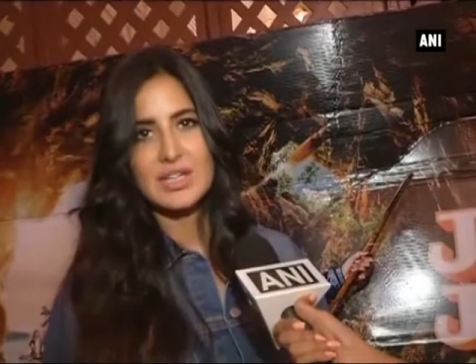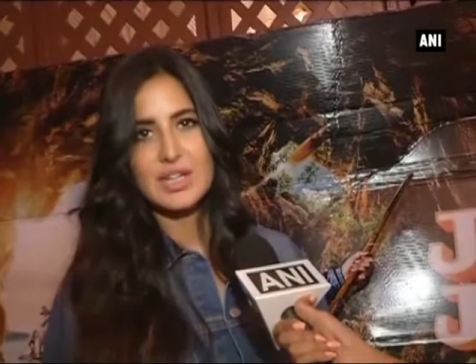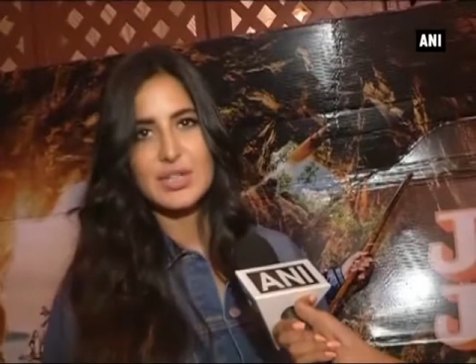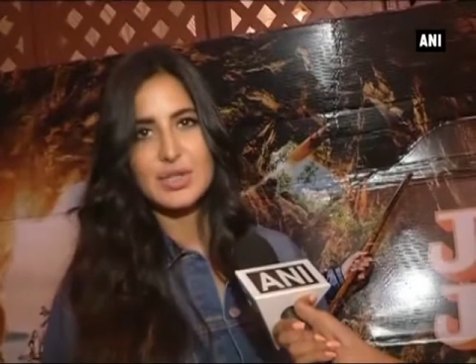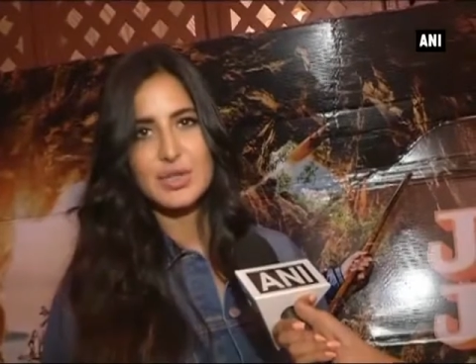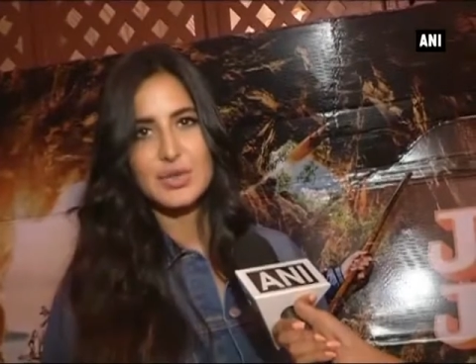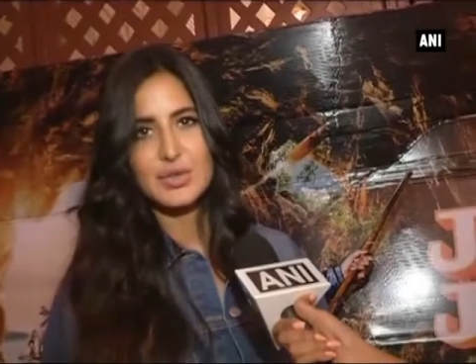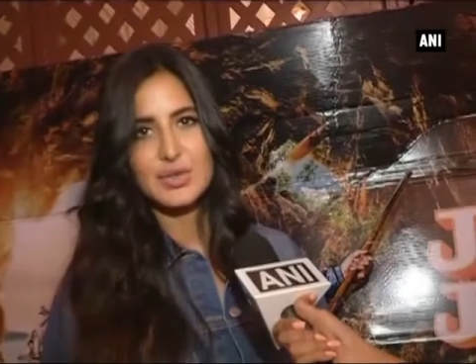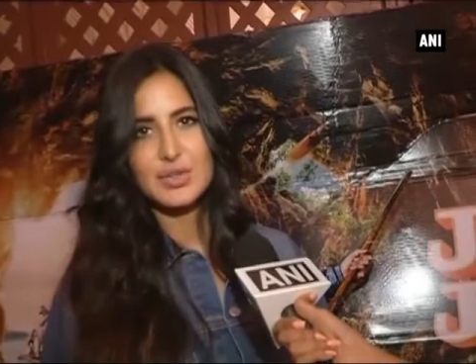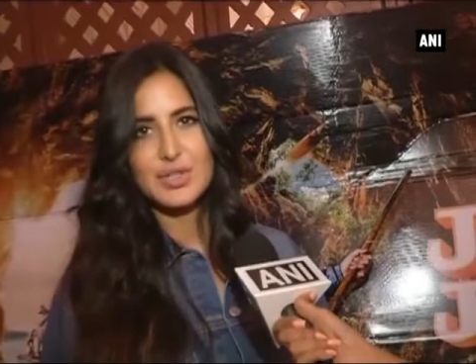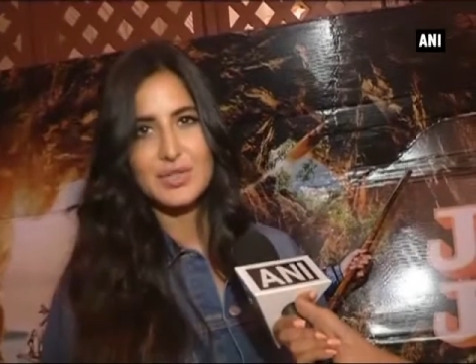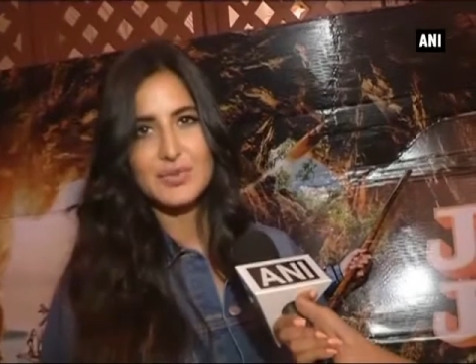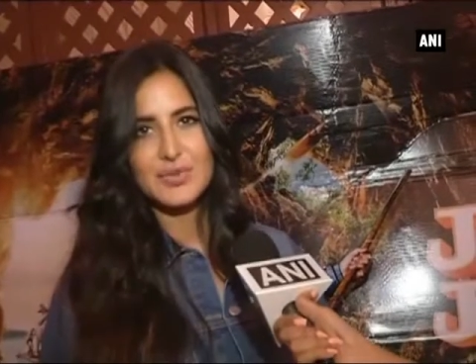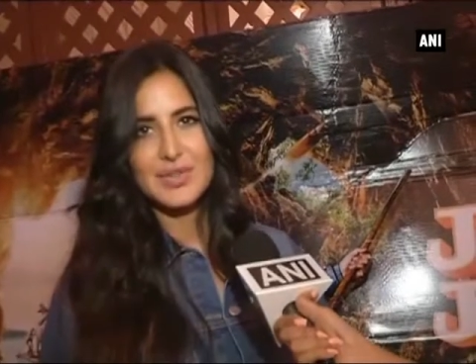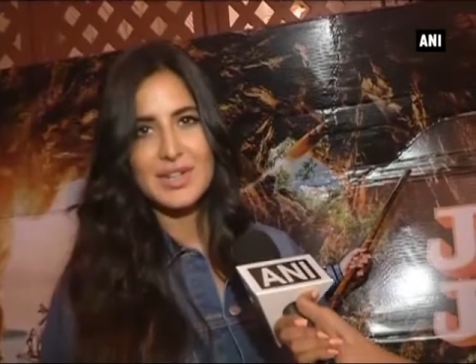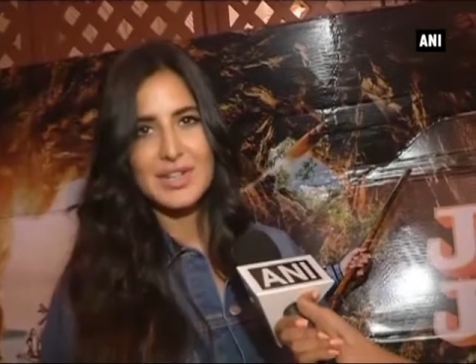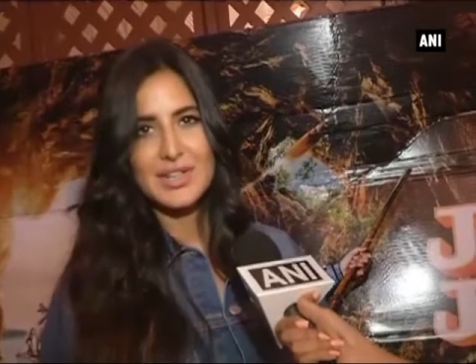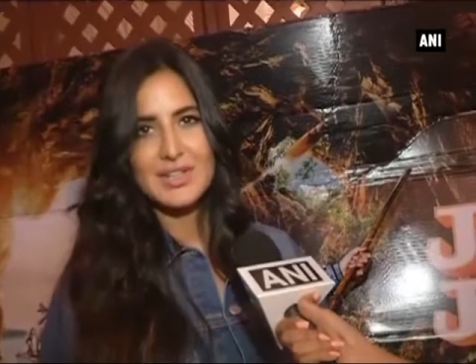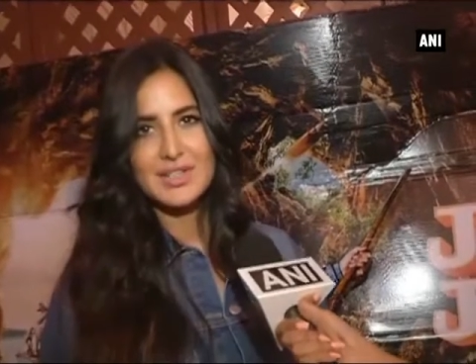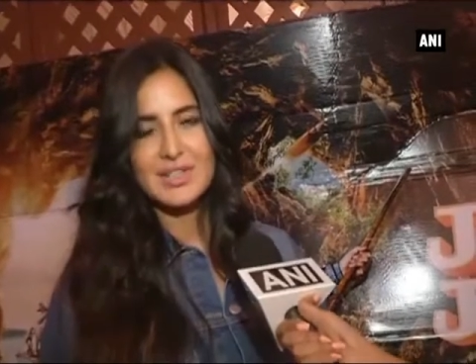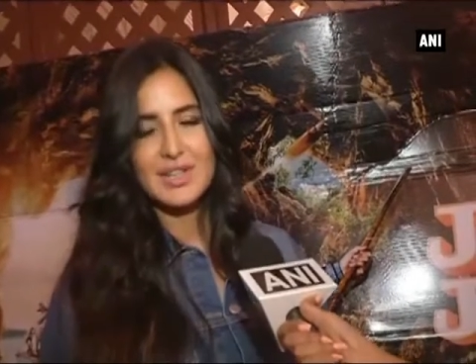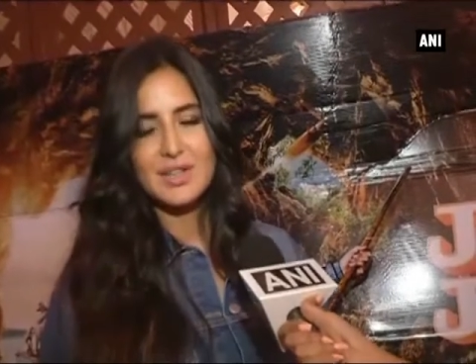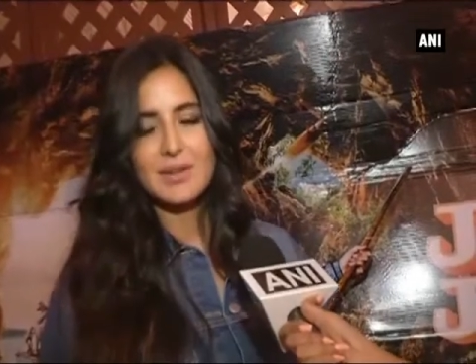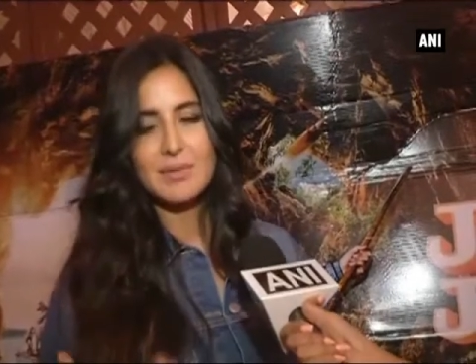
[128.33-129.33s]
Jasoos is
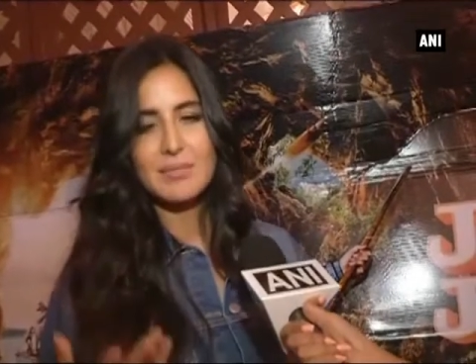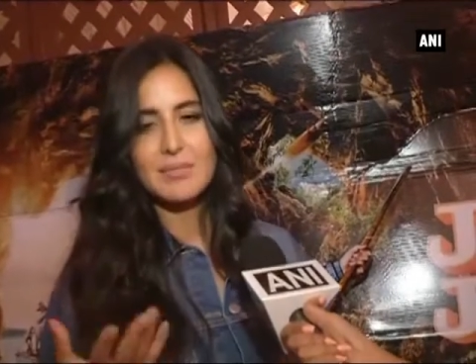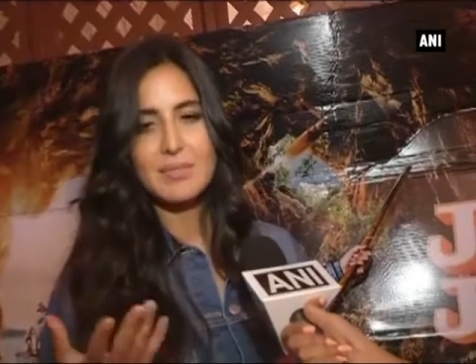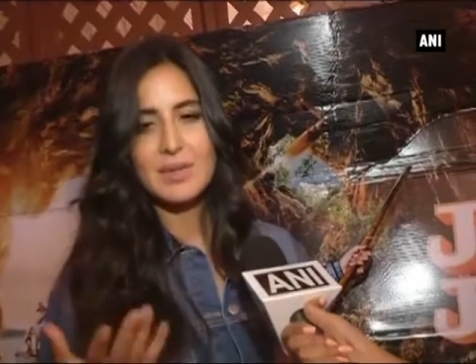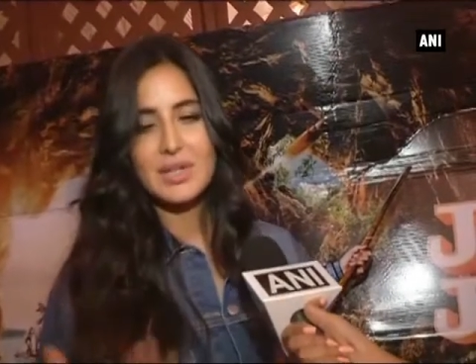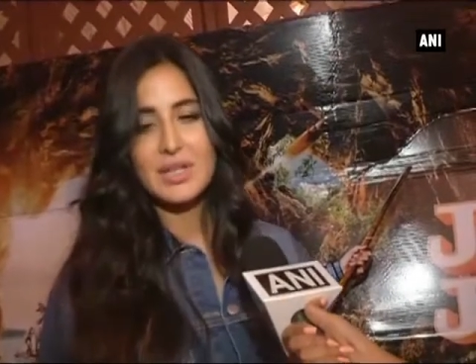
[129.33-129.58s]
releasing.